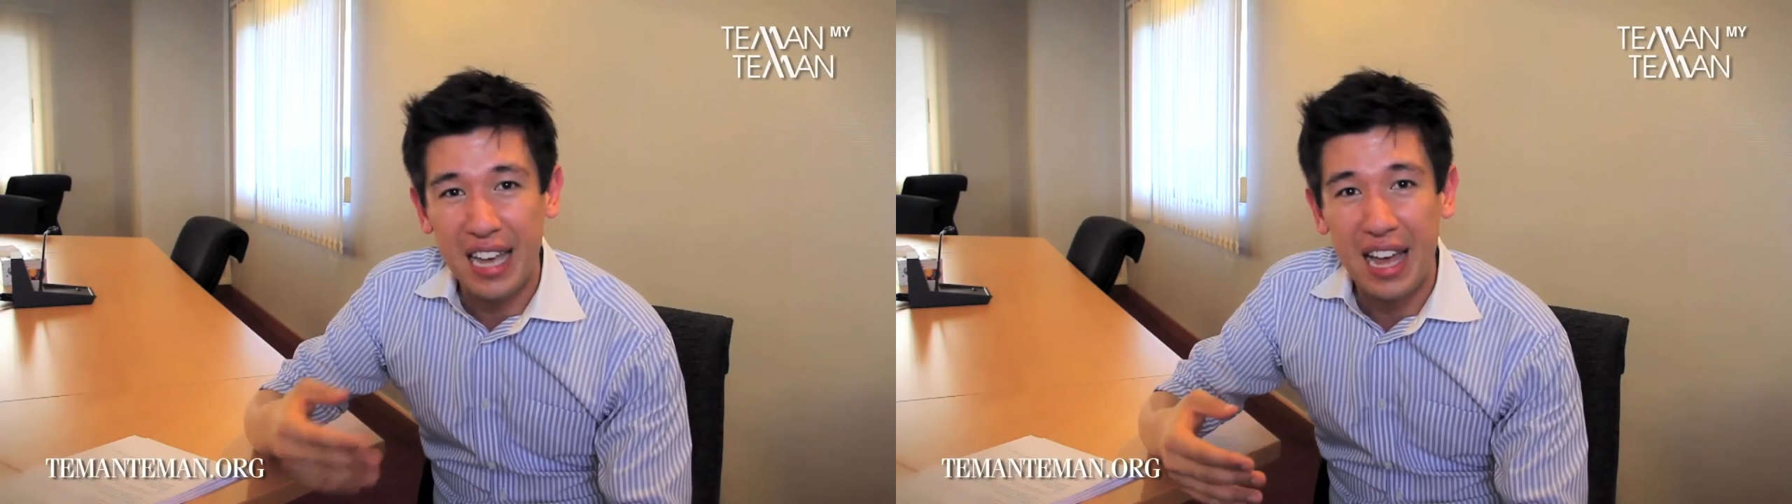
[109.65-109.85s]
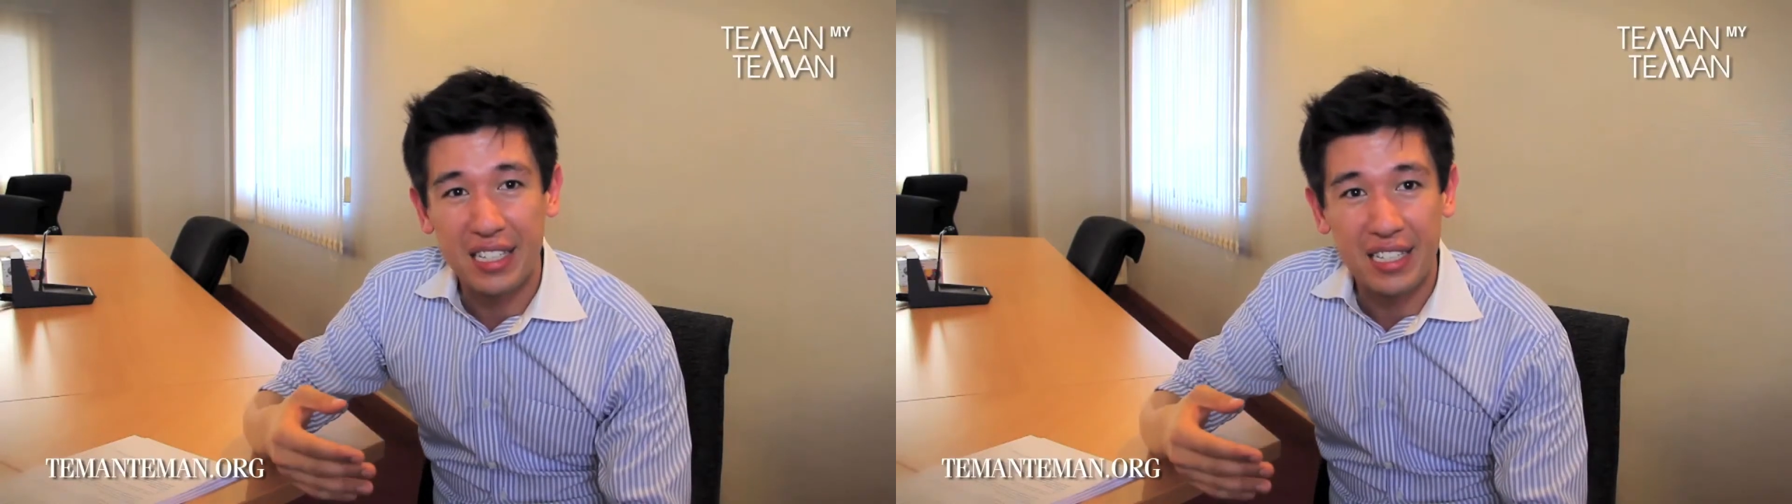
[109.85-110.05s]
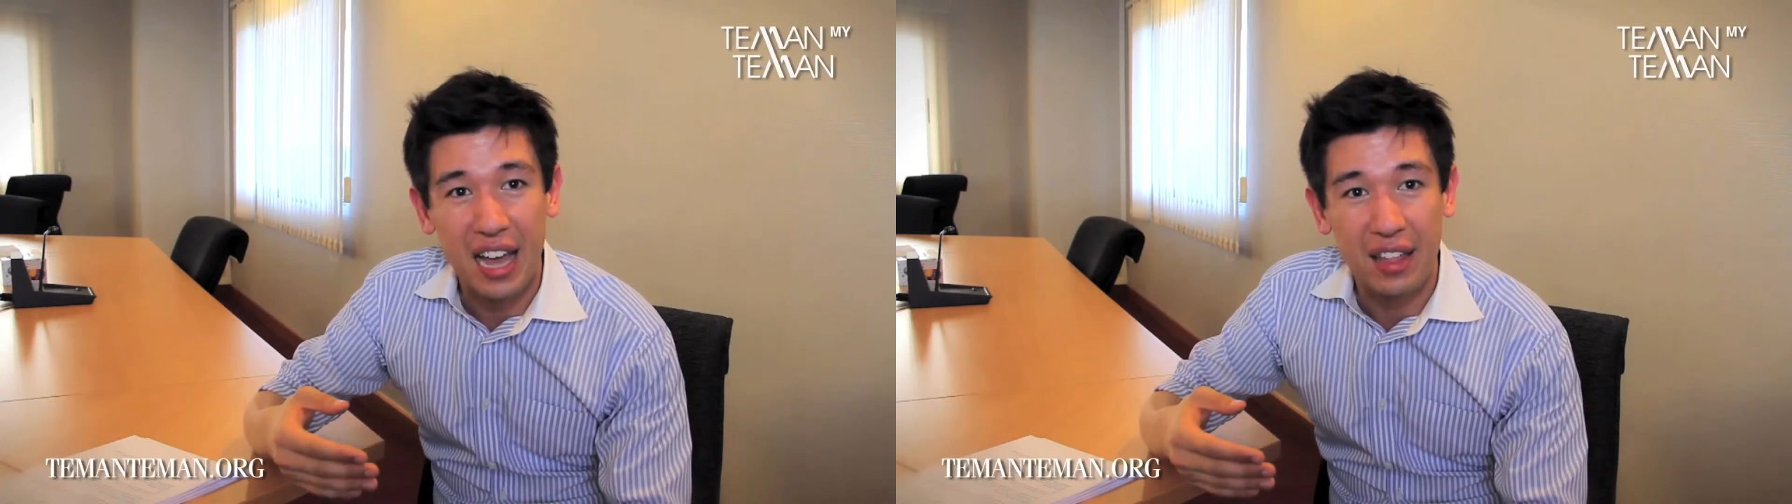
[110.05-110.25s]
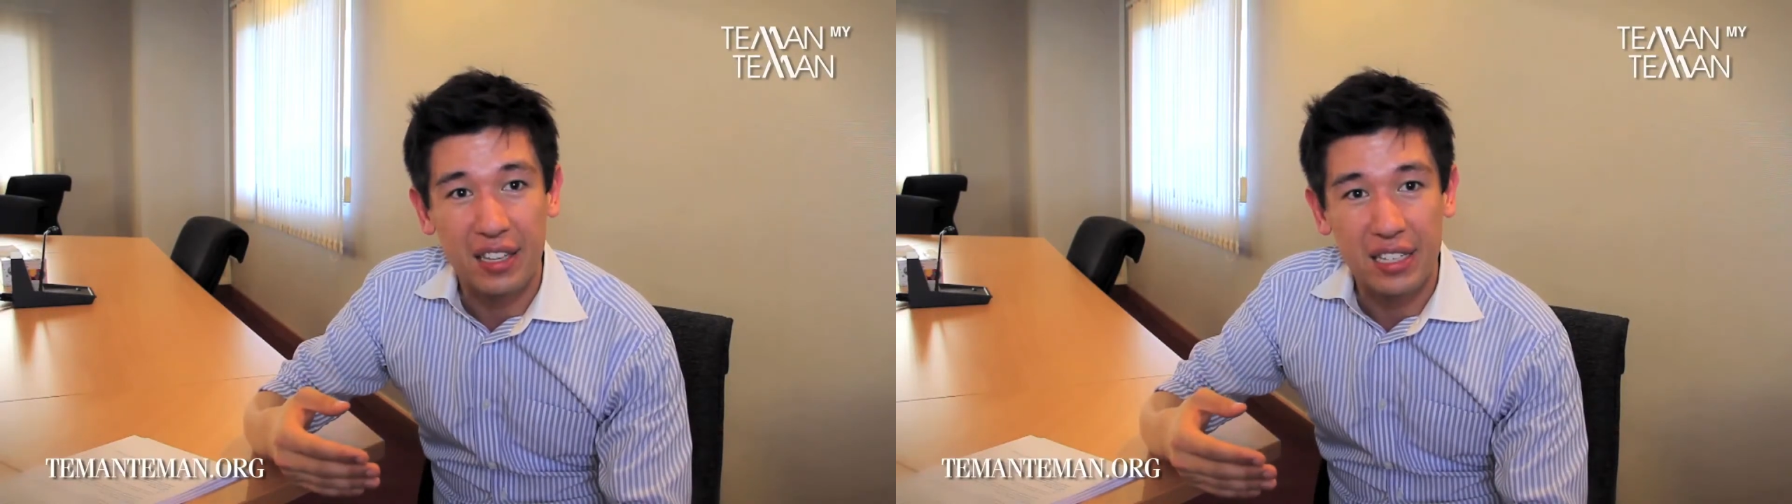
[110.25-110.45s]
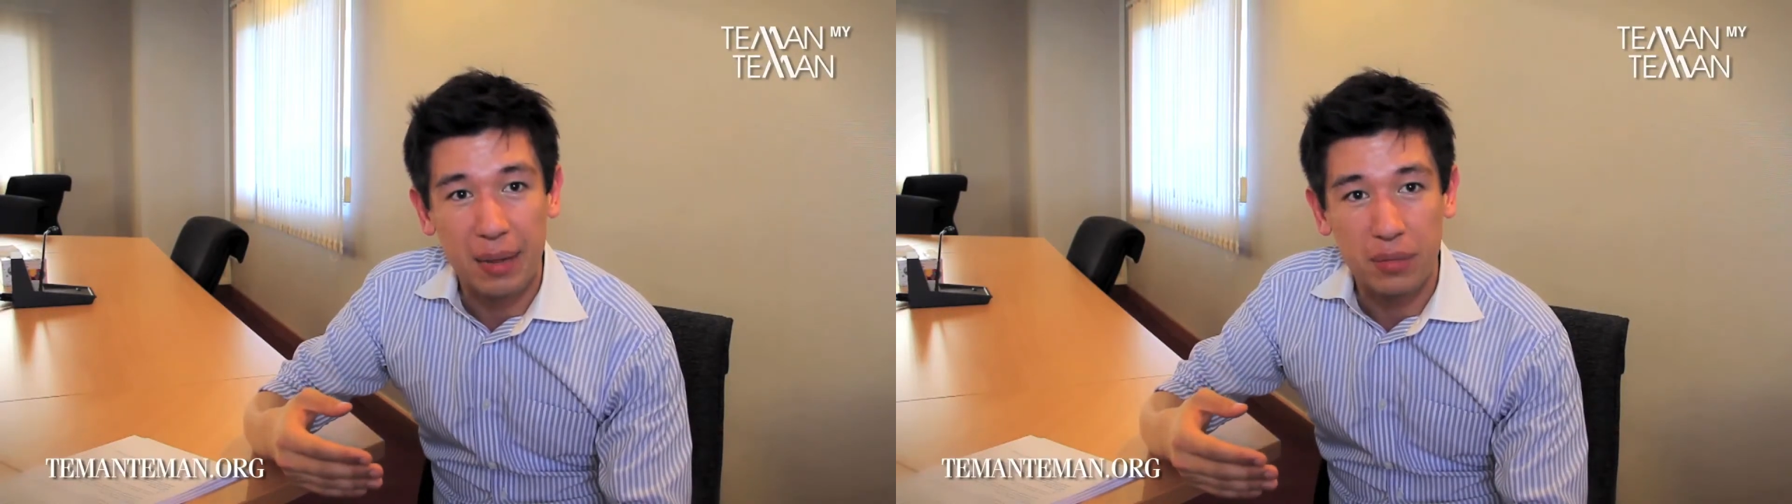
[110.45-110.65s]
test at
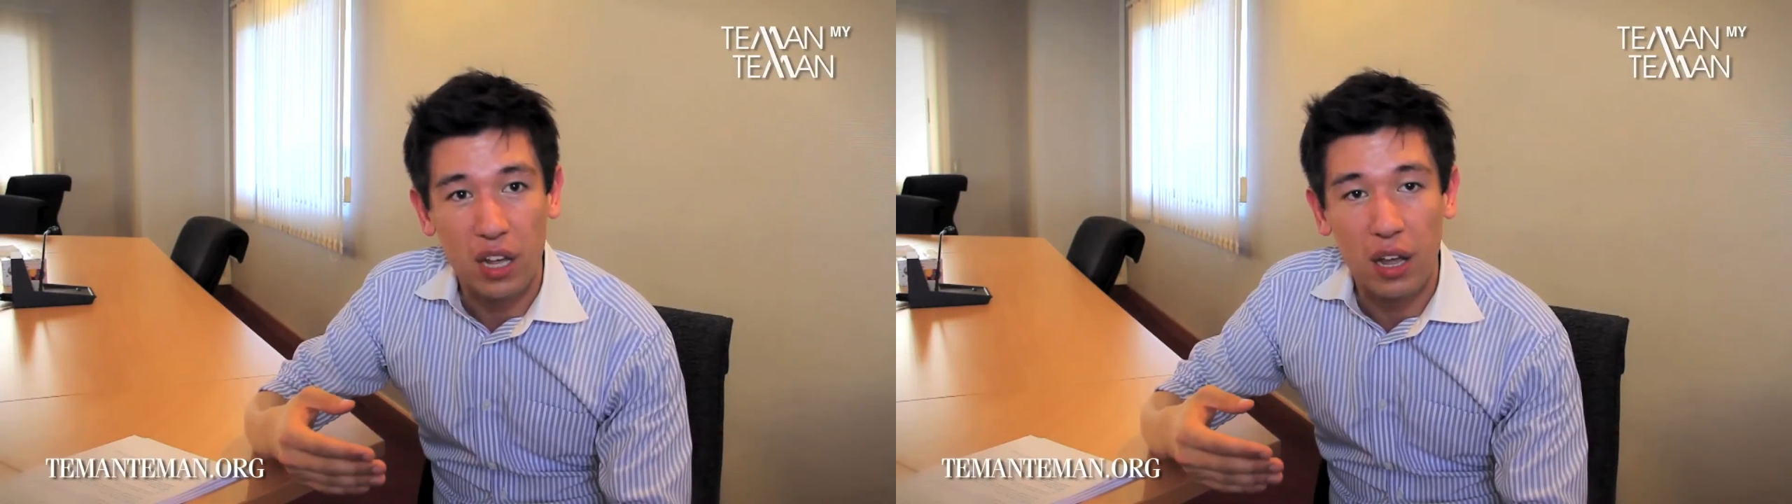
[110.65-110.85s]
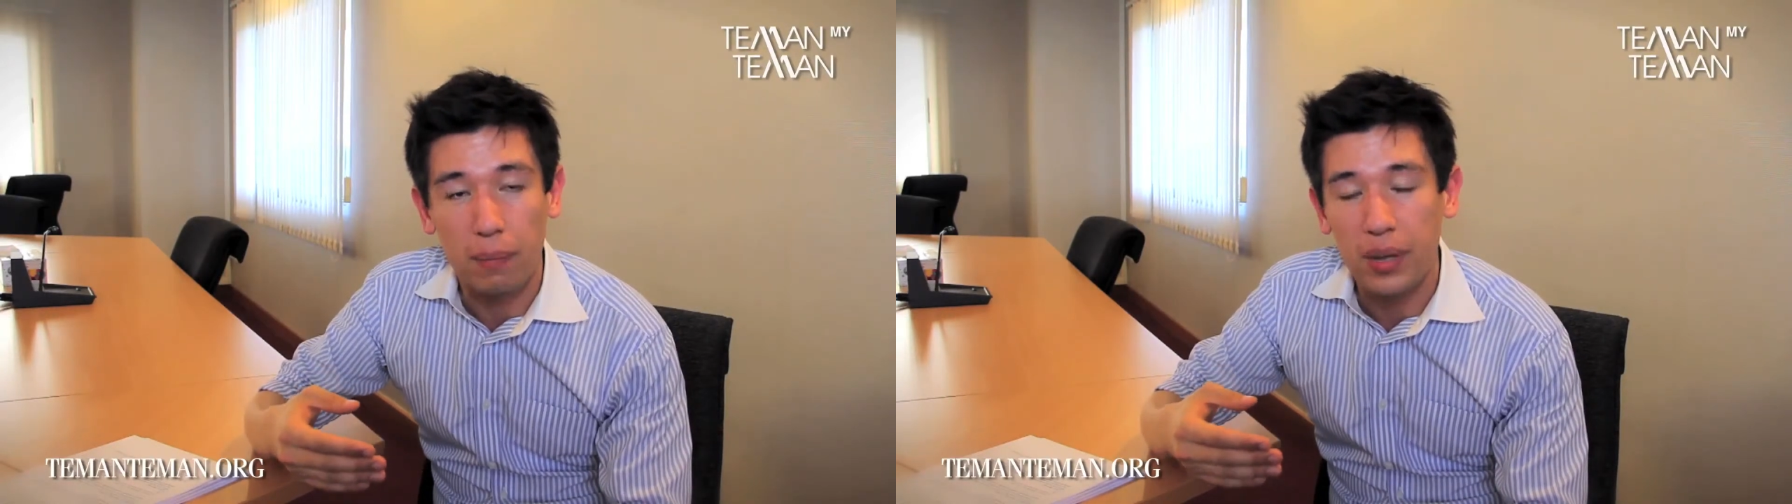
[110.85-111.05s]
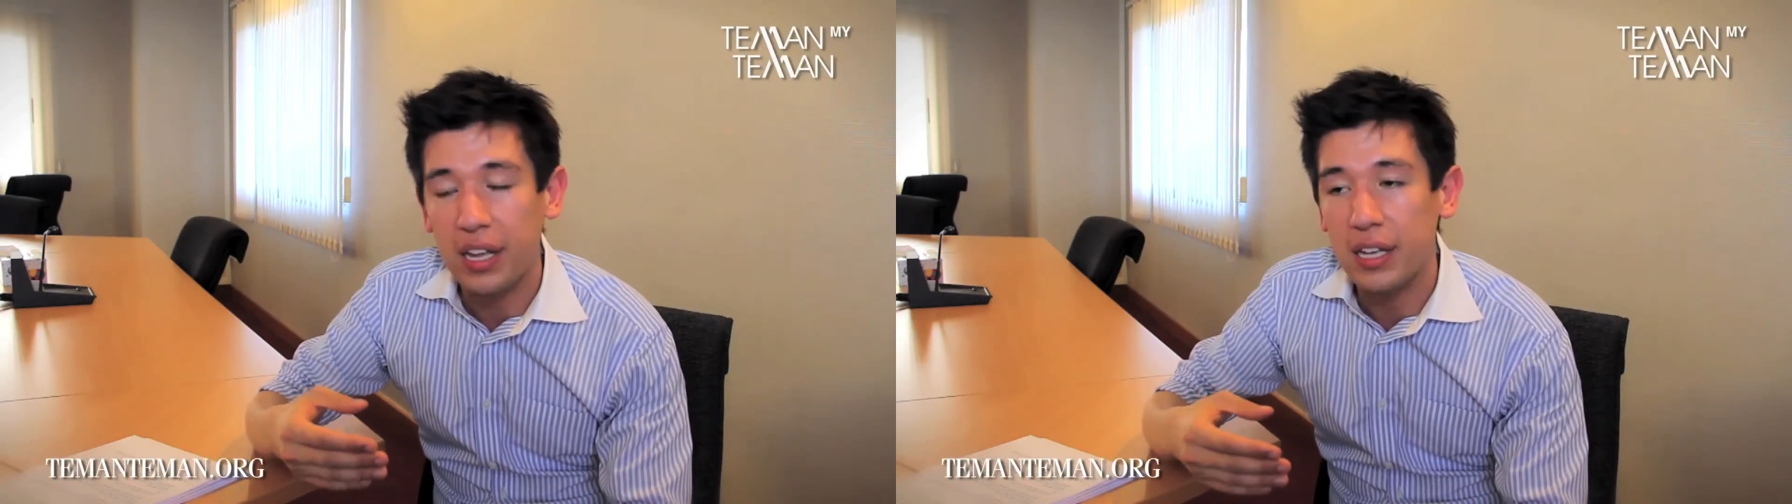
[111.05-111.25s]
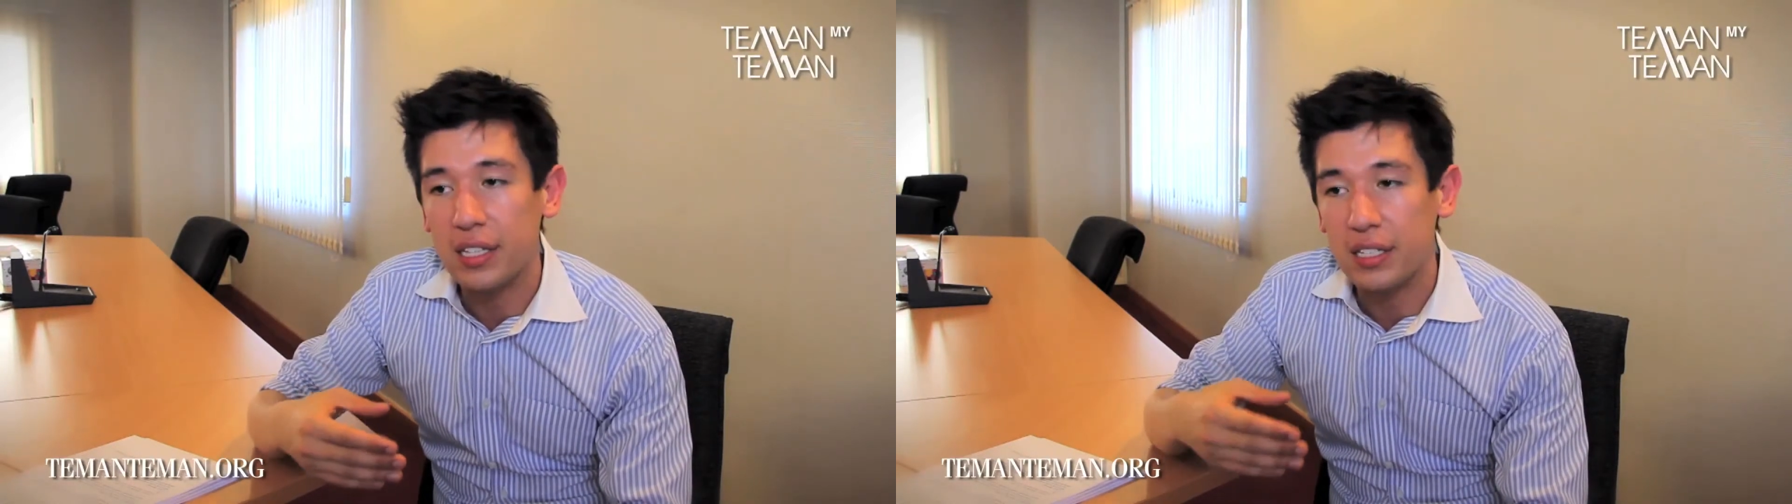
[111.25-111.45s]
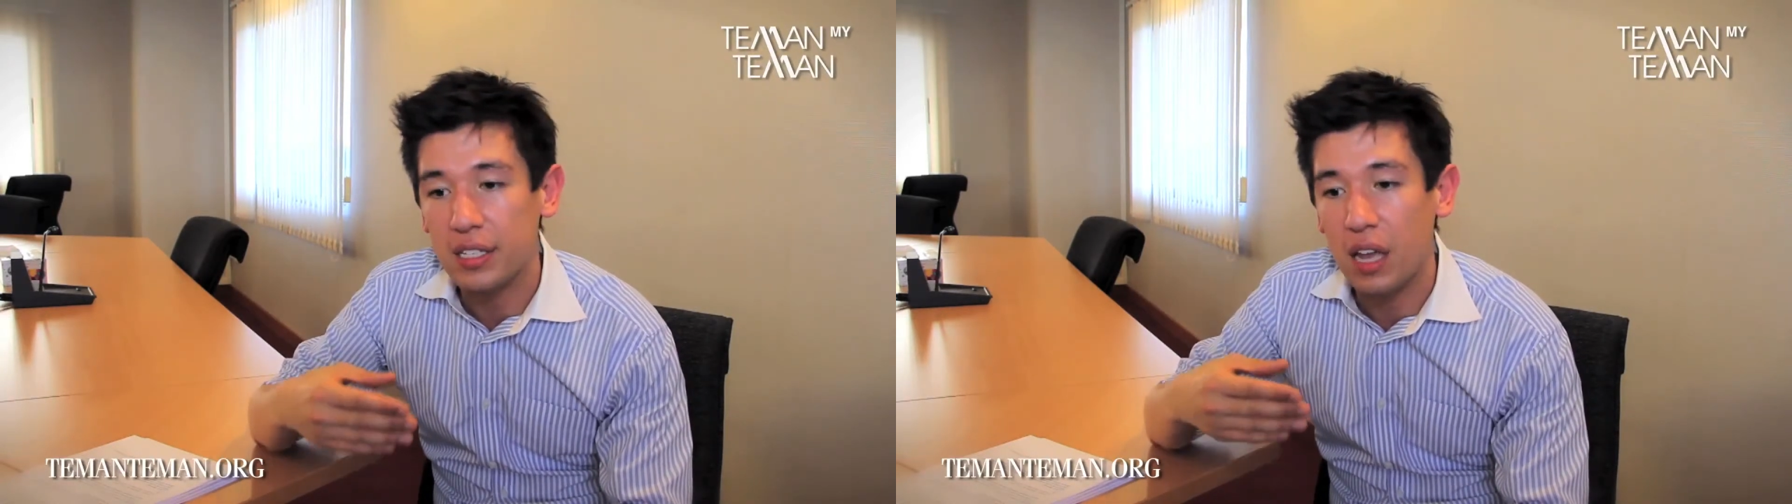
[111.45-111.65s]
the same time
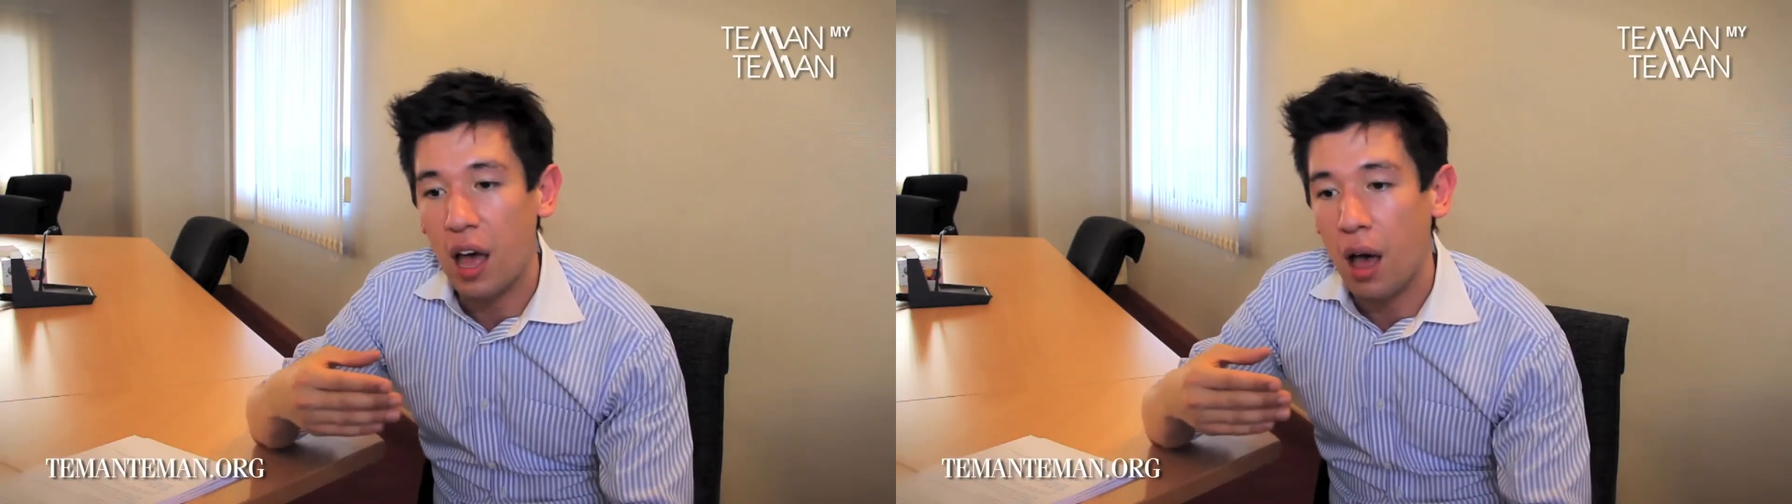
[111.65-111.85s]
because